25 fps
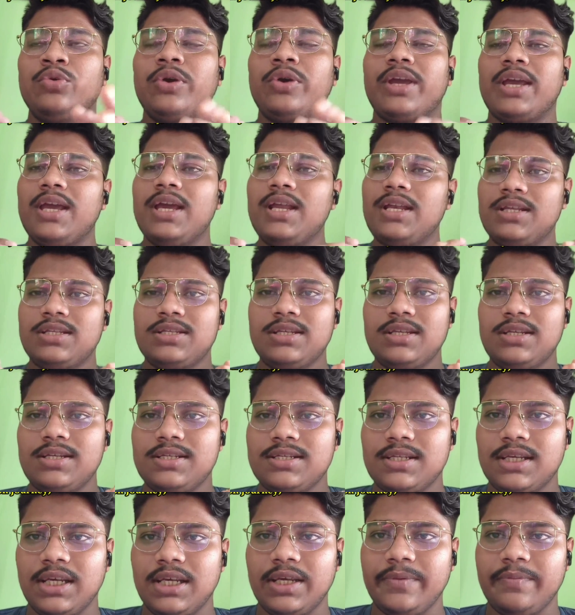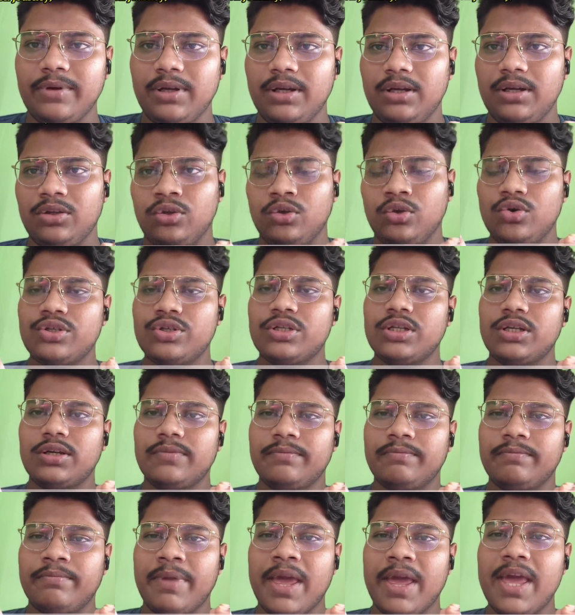You can easily skip those
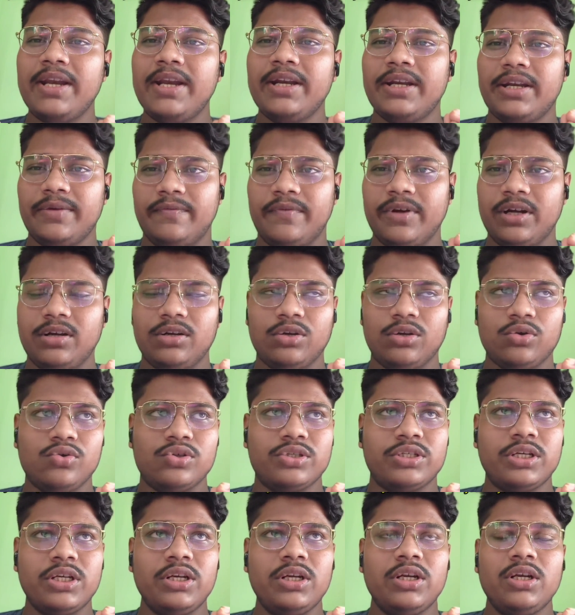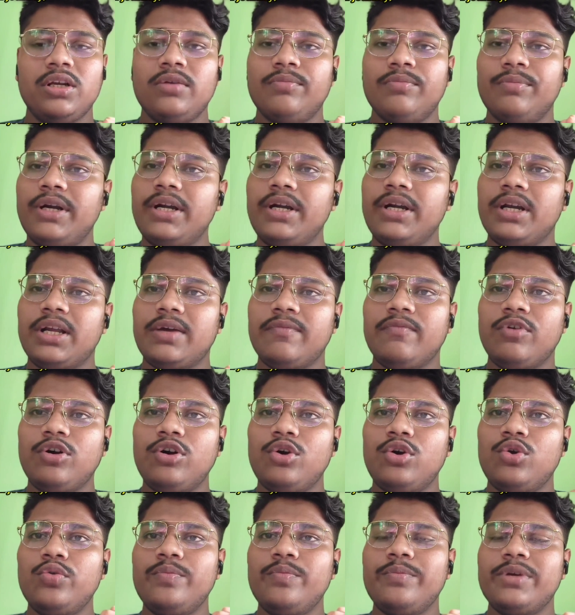very difficult questions, but
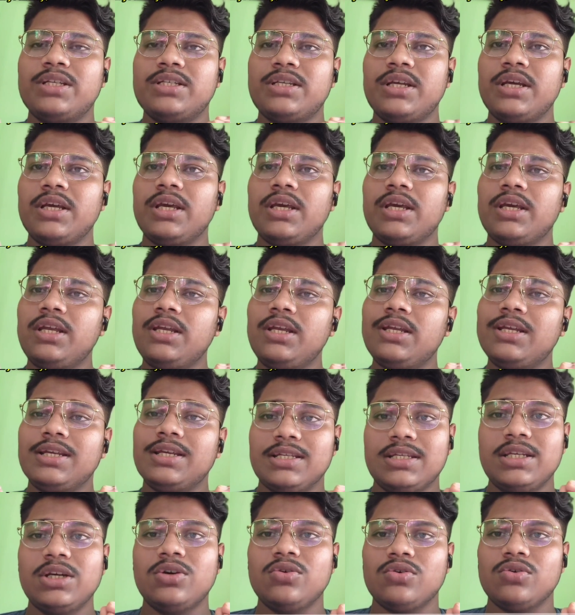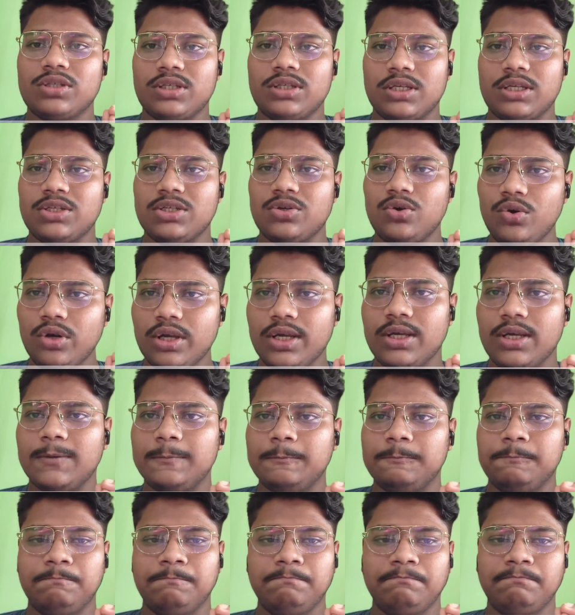never do mistake in easy questions.
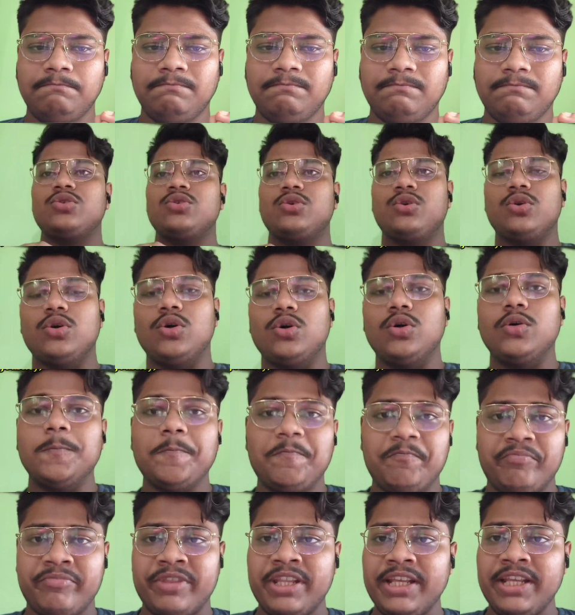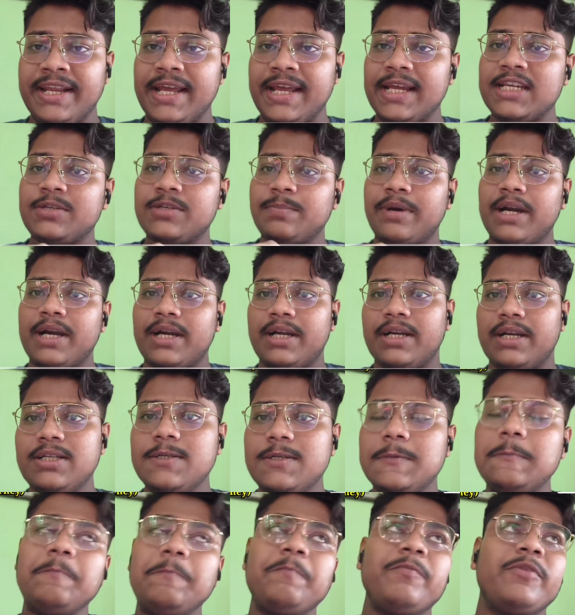Okay, so the next part
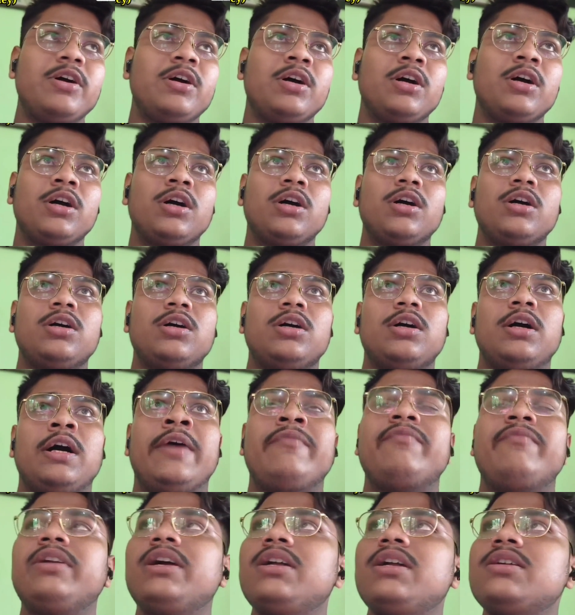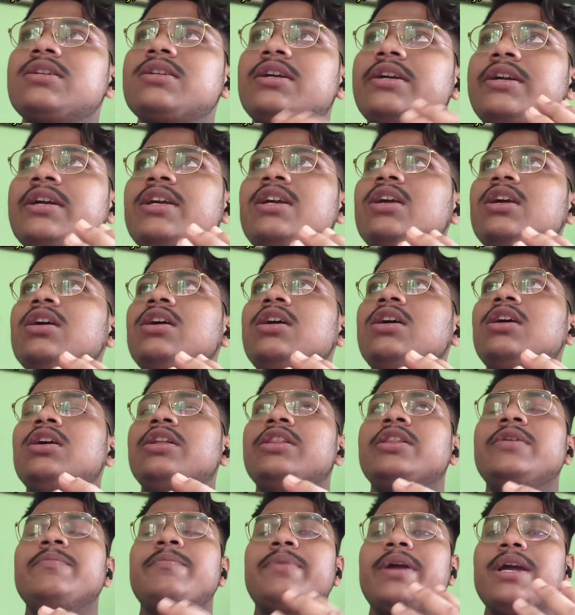is, after studying,
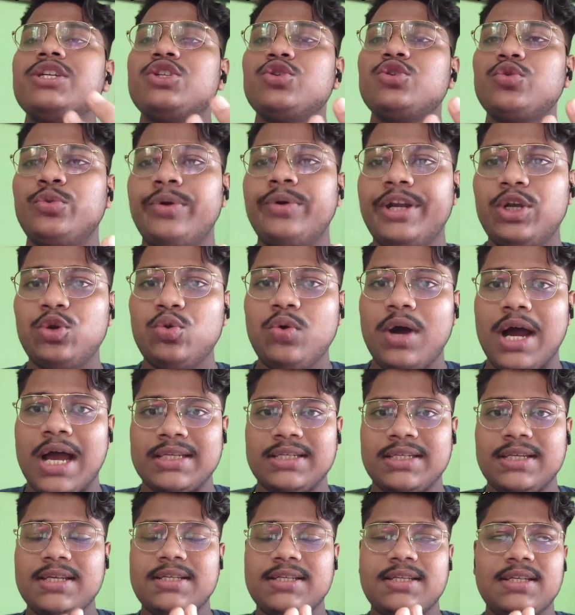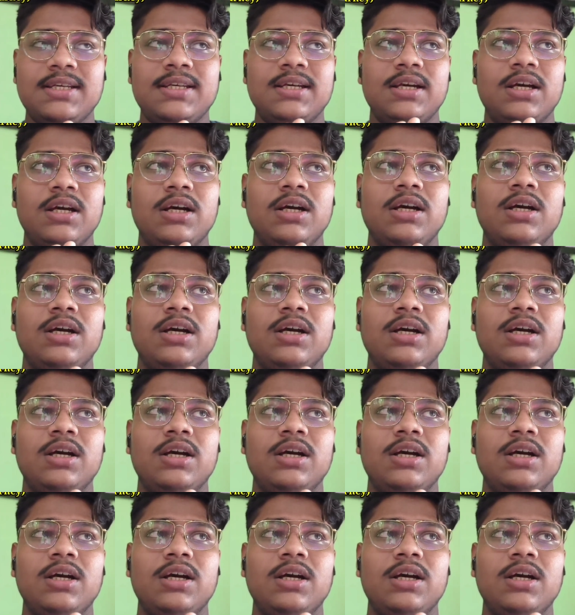the best way to assess